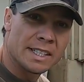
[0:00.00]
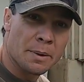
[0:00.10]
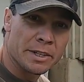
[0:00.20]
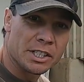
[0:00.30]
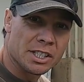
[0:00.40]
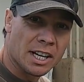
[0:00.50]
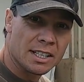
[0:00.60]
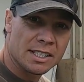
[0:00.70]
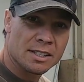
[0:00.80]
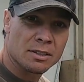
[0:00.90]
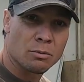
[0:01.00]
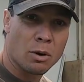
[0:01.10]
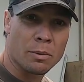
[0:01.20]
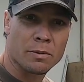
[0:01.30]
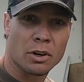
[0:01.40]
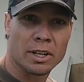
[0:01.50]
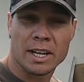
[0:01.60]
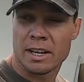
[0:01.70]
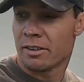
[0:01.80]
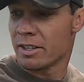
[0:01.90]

damaged studs. What we've got here